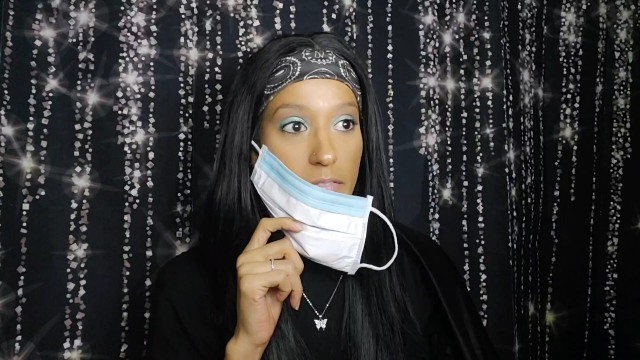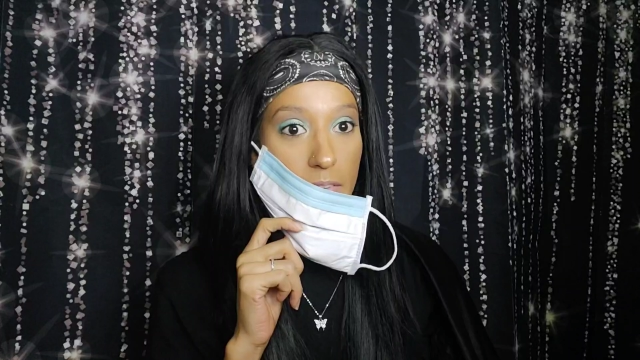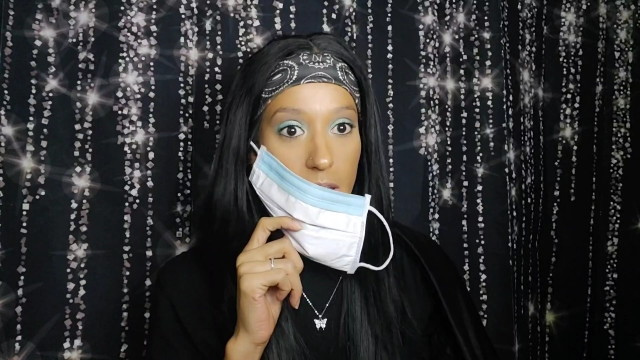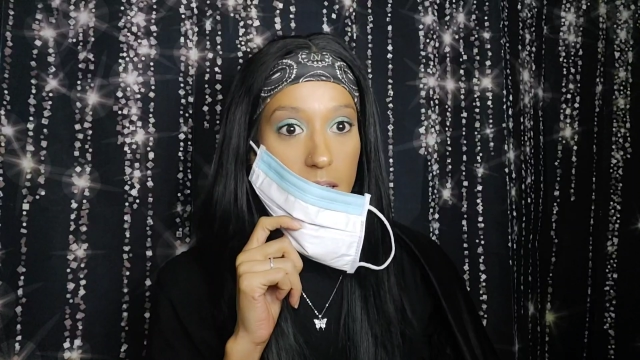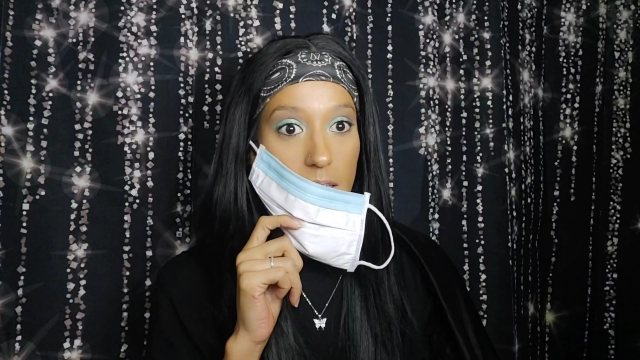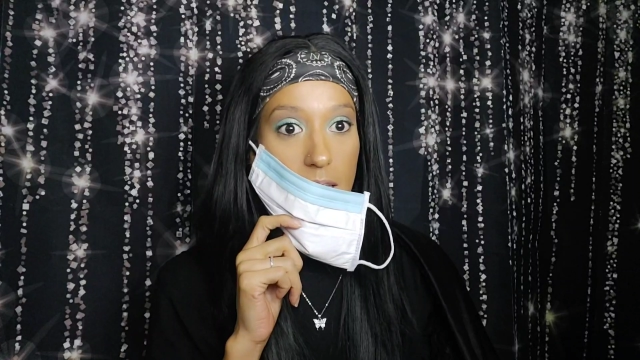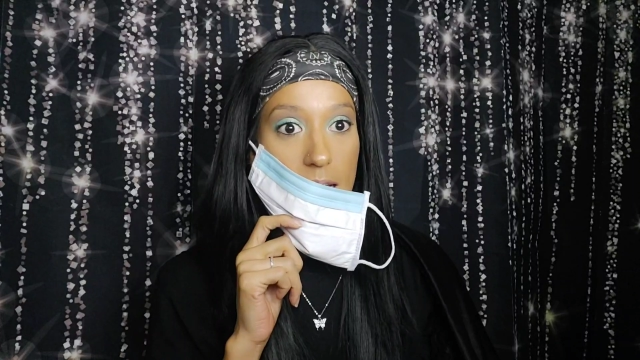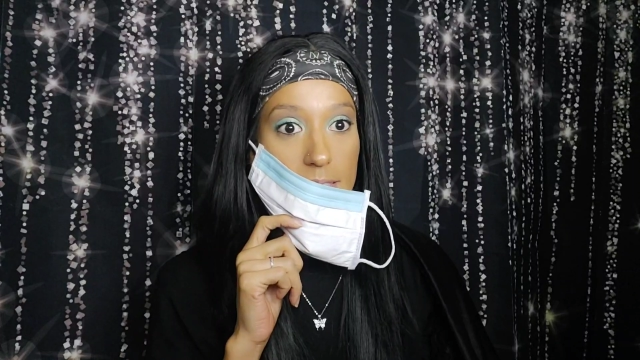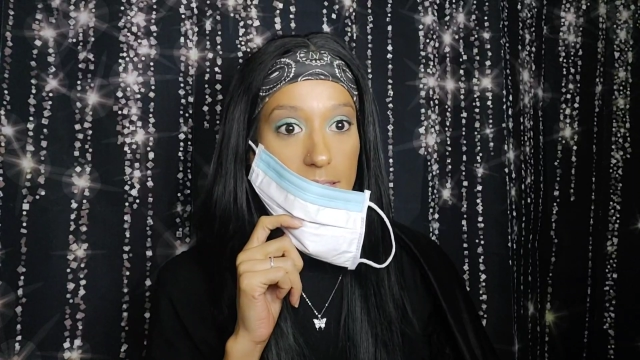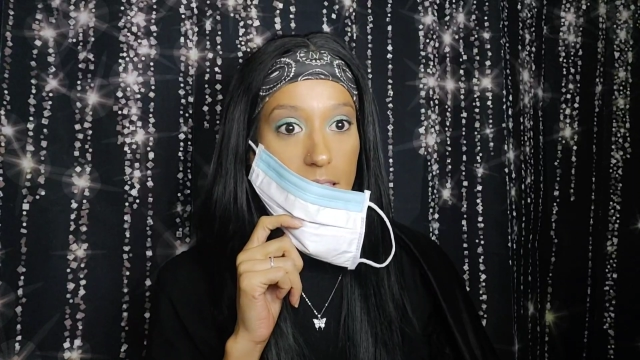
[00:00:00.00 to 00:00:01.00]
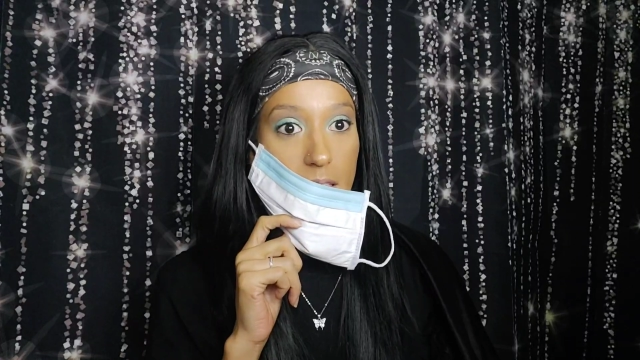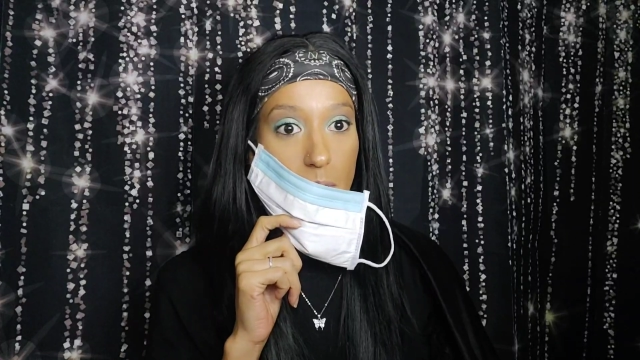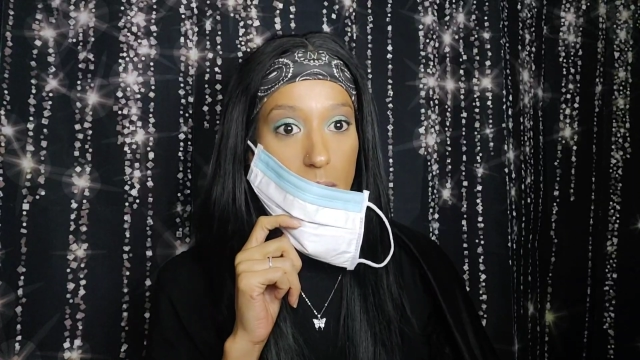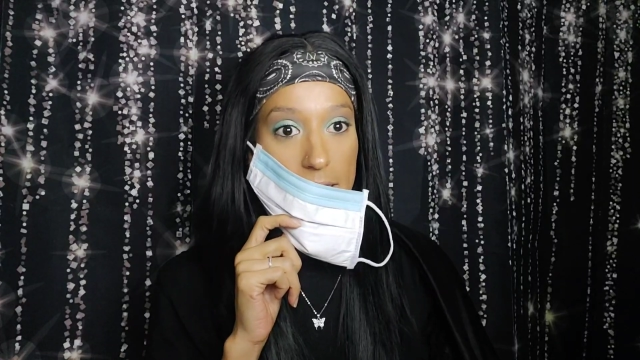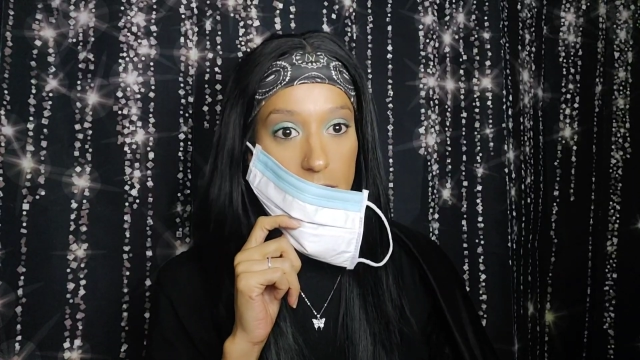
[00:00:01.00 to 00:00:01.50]
feeling that Diddy
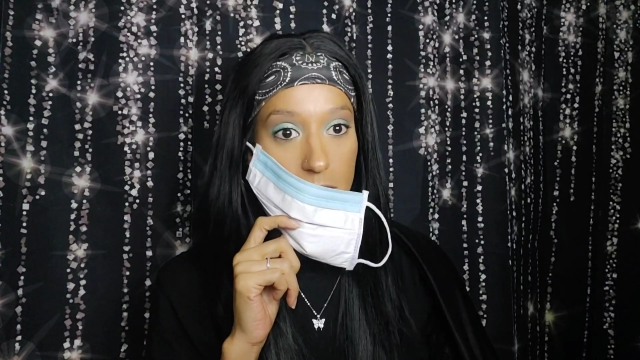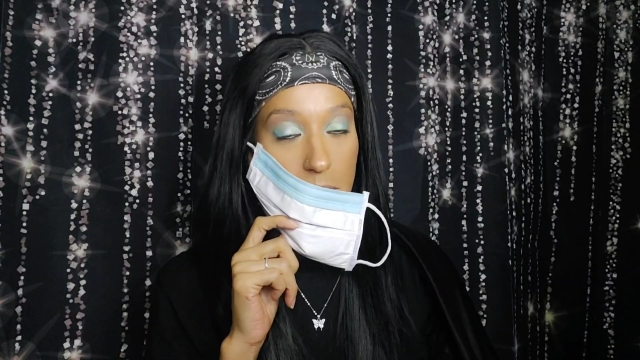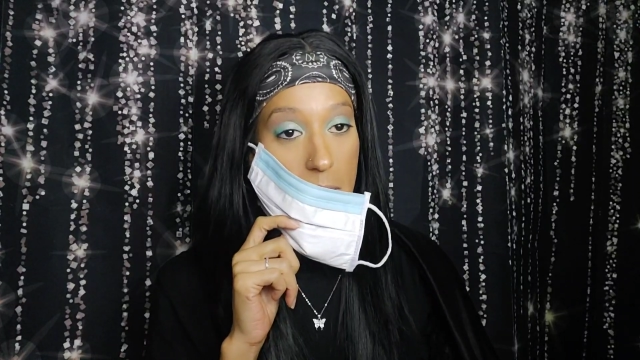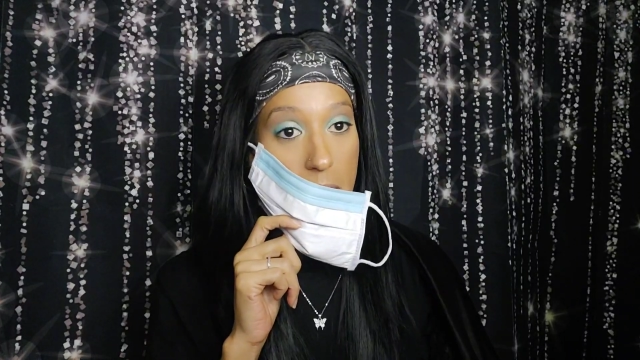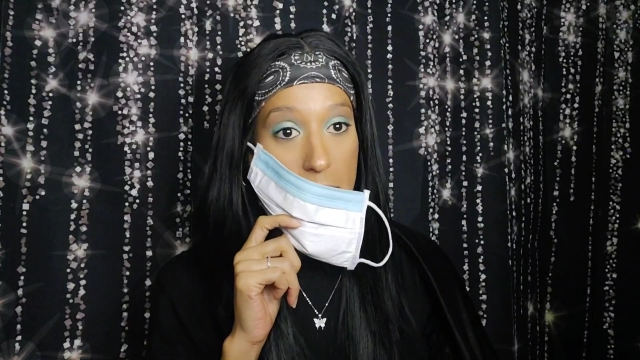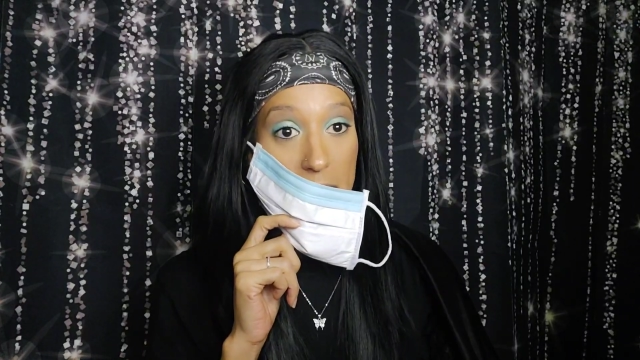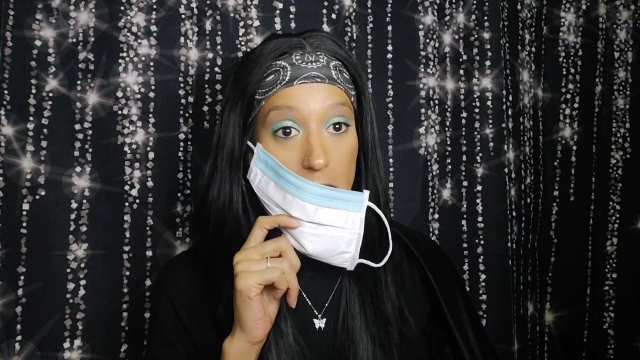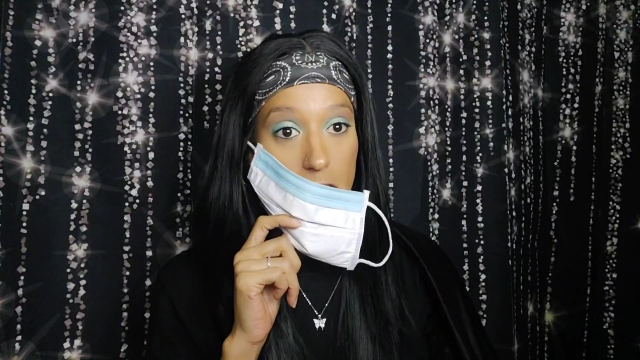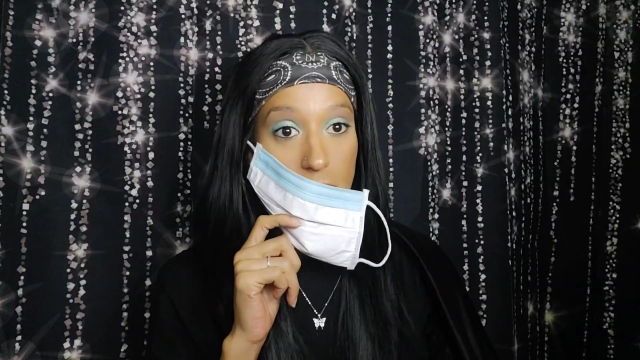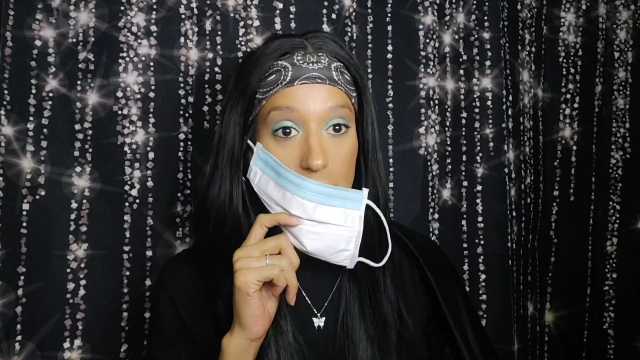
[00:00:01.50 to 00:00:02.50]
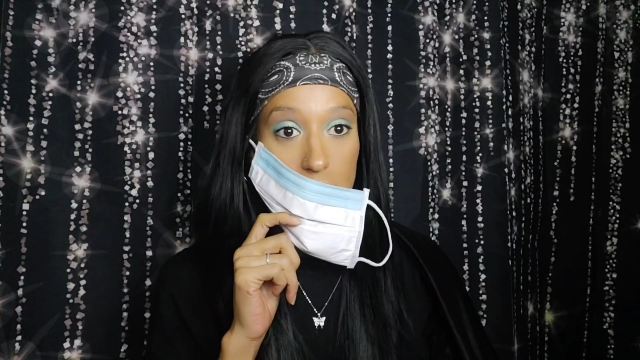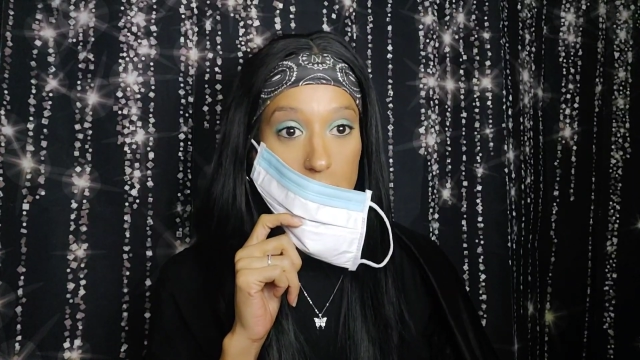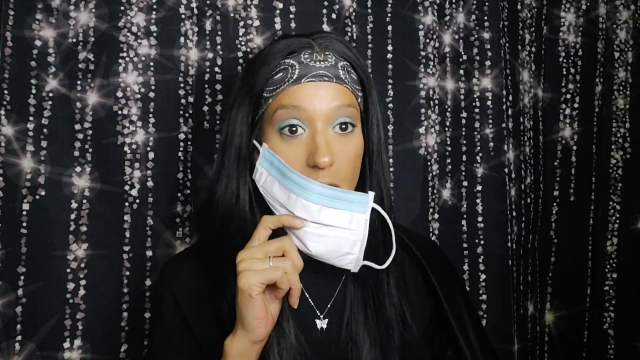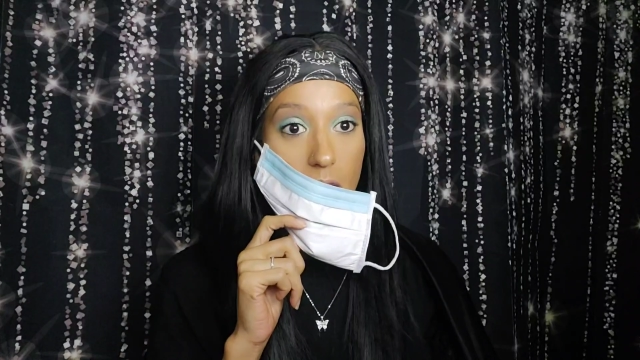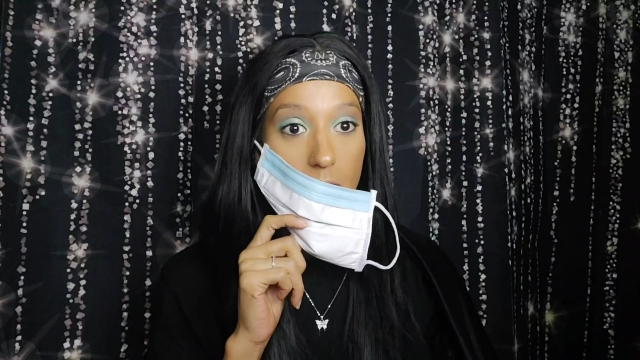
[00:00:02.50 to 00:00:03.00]
went to the Playboy Mansion and he
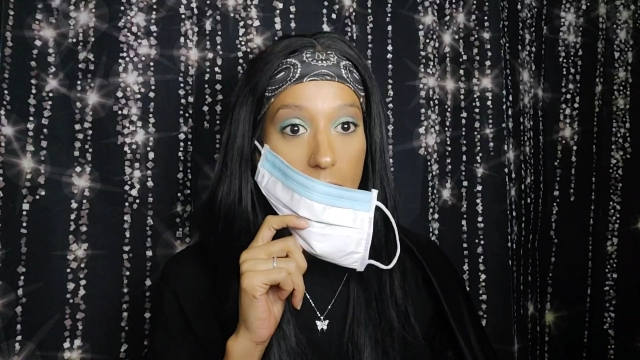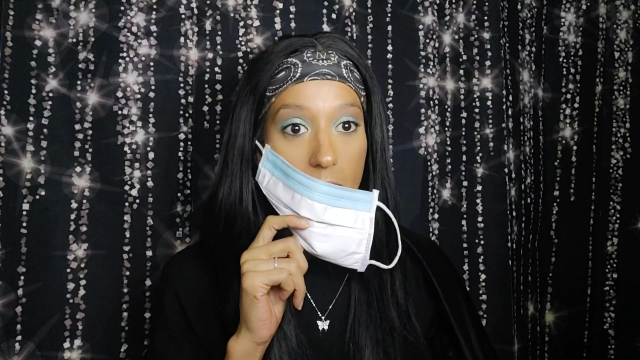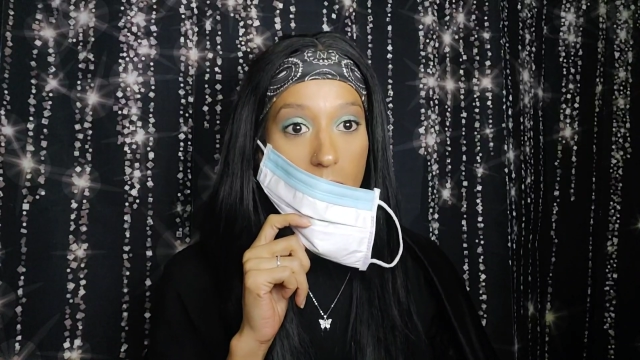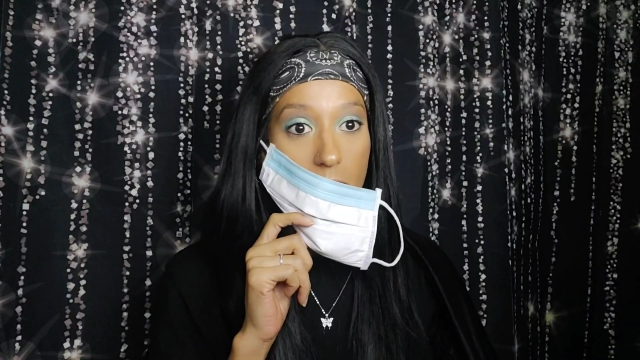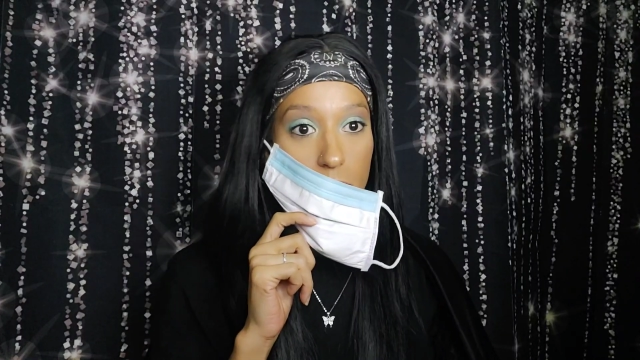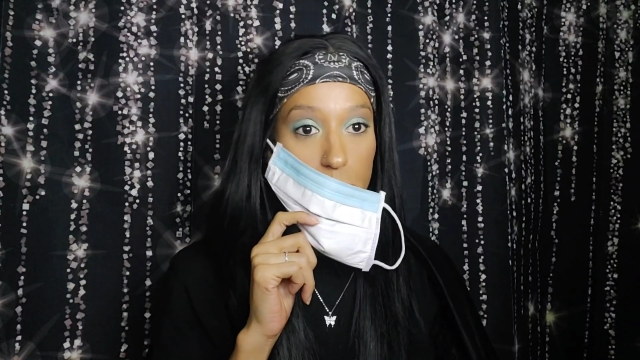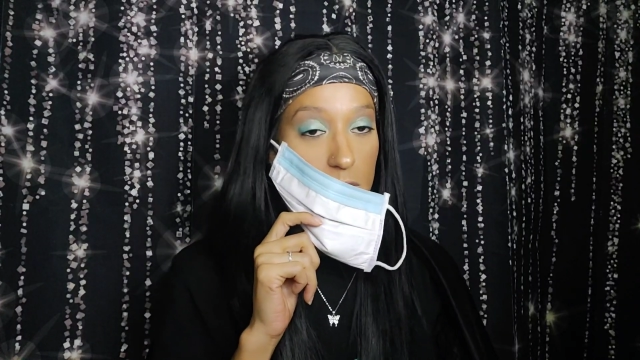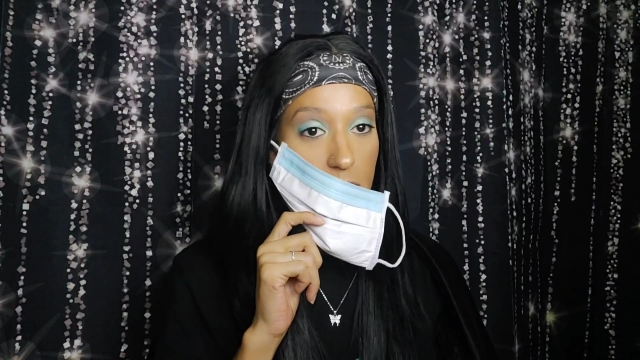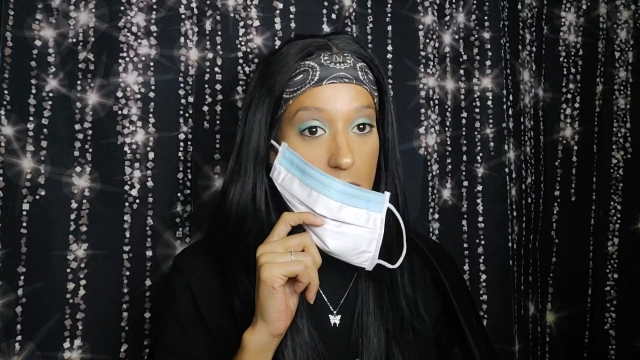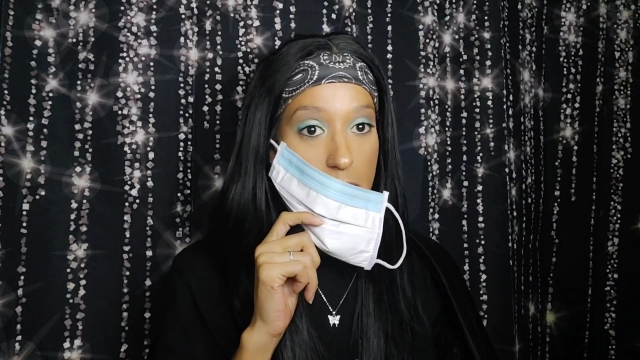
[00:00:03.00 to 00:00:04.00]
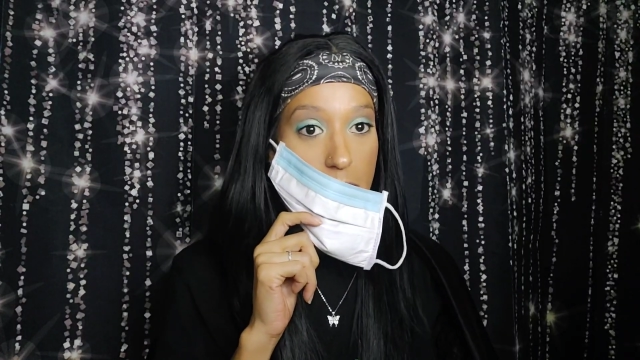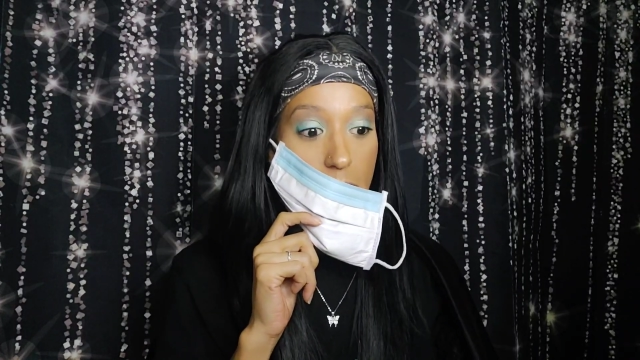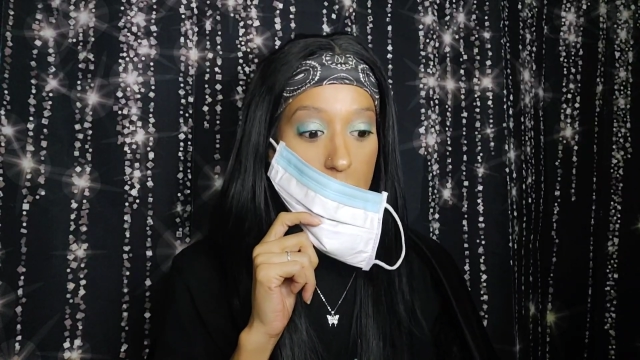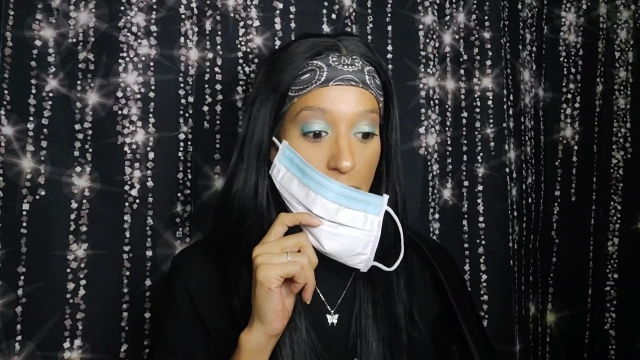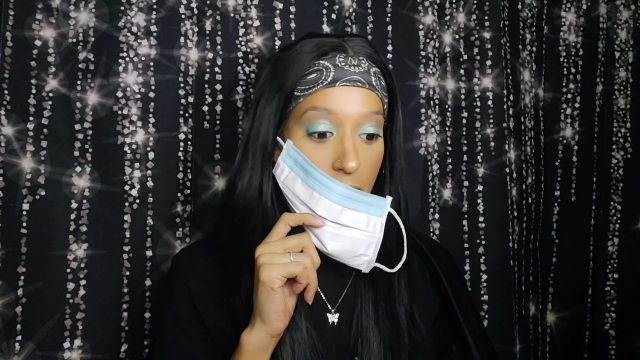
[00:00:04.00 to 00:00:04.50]
saw how Hef was
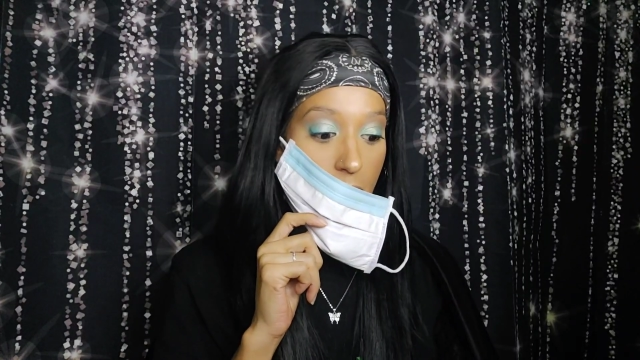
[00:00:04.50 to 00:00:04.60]
living.